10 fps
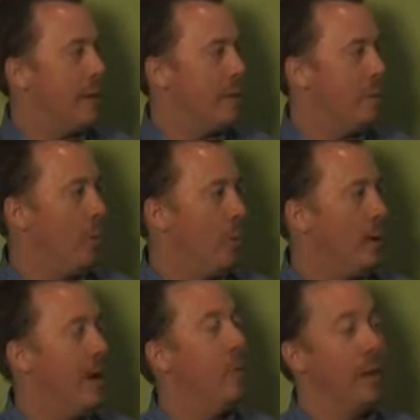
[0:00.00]
at some
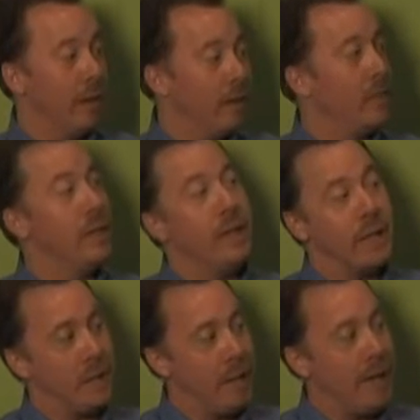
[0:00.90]
point, yeah, we love to
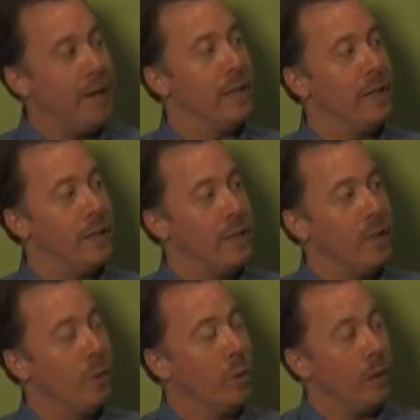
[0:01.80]
expand and then see
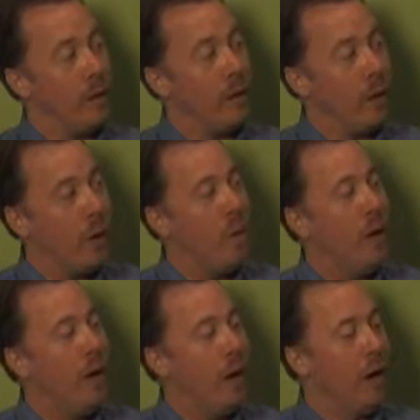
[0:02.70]
mm-hmm. where we can go,
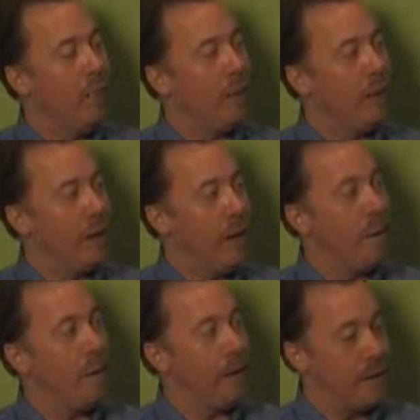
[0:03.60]
um, but right now
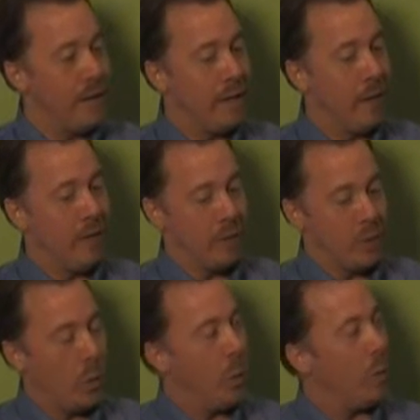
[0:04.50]
we want to take care of this
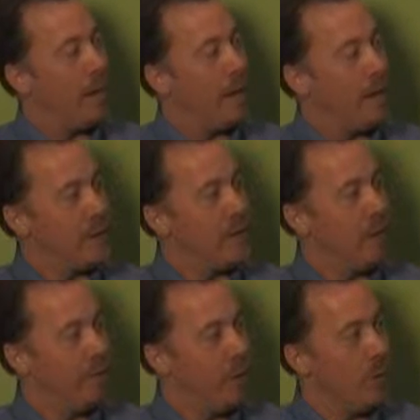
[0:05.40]
core base
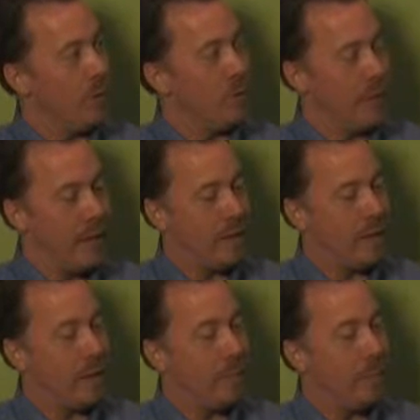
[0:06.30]
of folks okay.
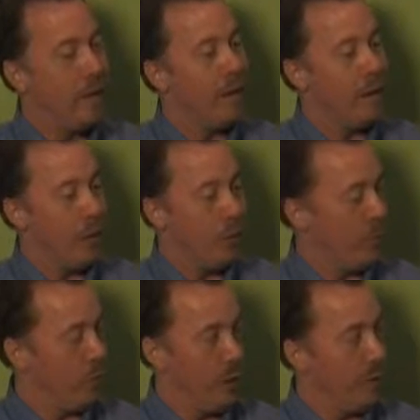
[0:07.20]
that um, you know
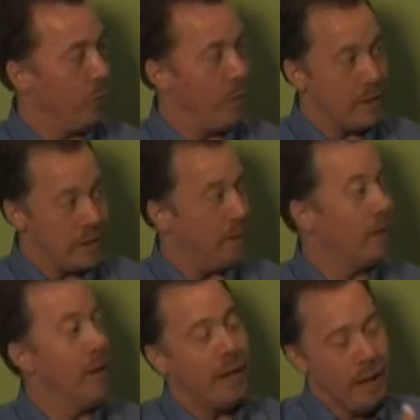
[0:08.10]
for whatever reason
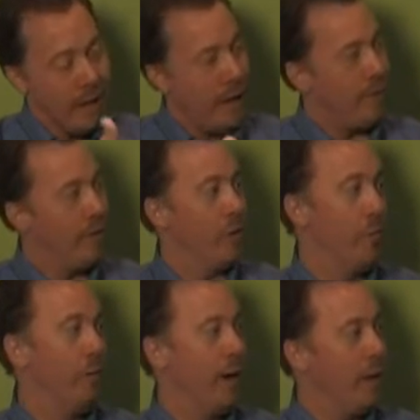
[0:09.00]
have another
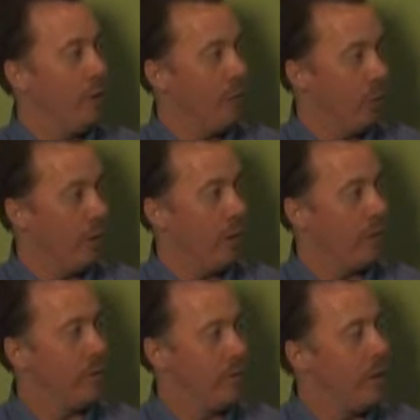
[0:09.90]
provider for their
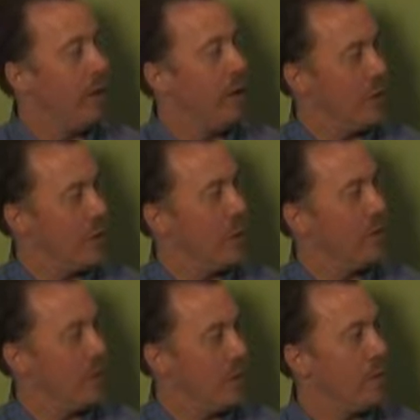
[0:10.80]
communication
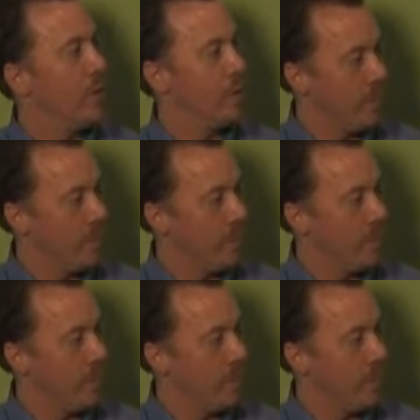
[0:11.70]
services.